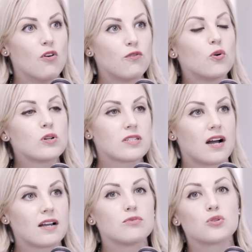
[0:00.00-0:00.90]
4
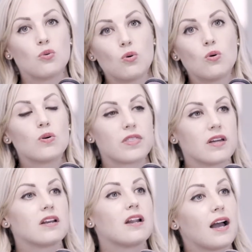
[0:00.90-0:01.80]
times or
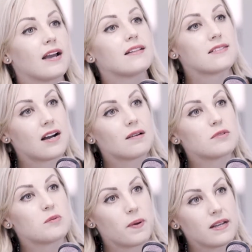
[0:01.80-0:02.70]
then 8
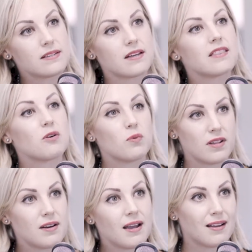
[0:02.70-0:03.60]
times better than with
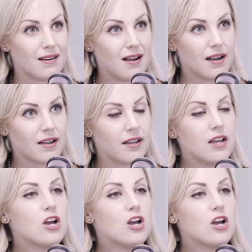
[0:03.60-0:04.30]
a naked eye.